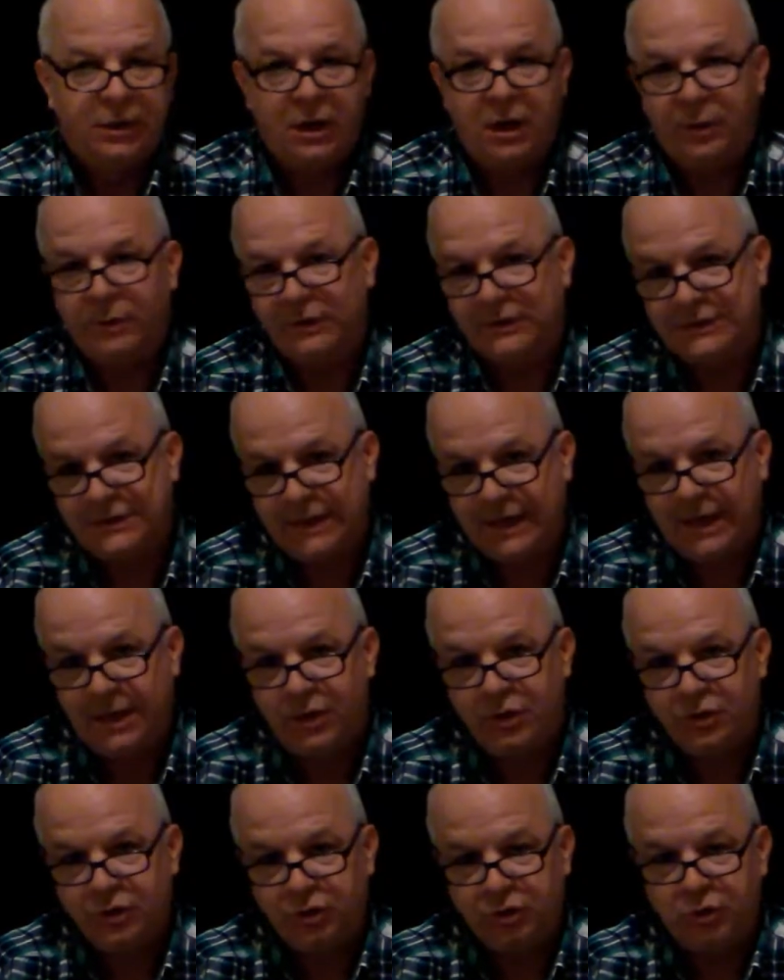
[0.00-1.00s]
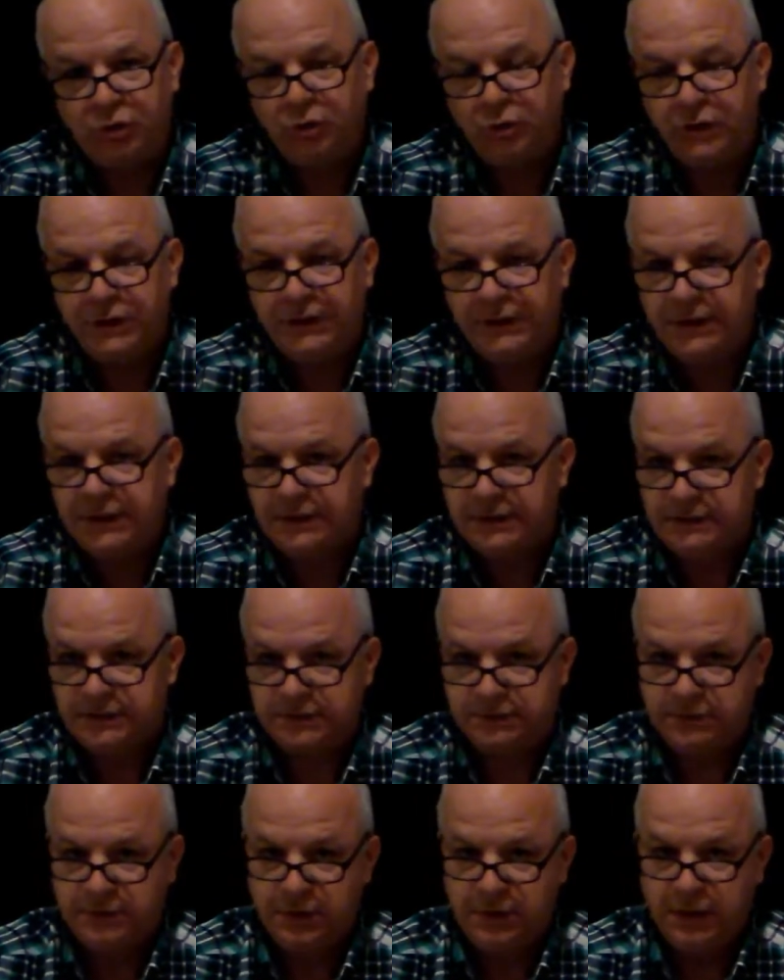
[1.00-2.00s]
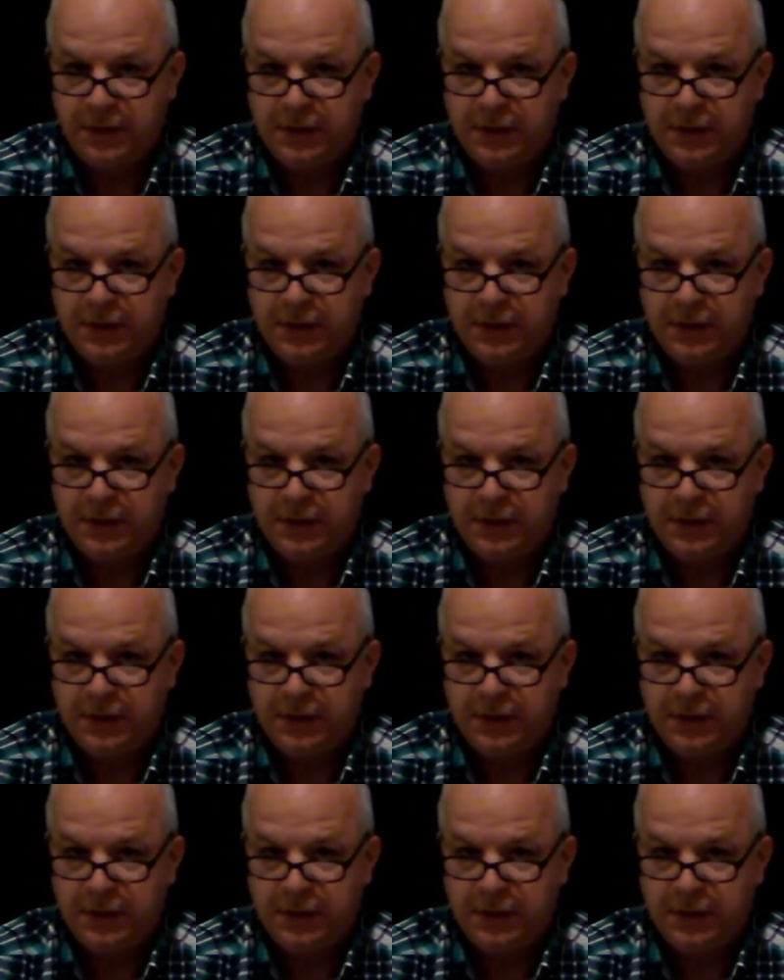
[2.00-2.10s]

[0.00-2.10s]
No, he's telling you who he is.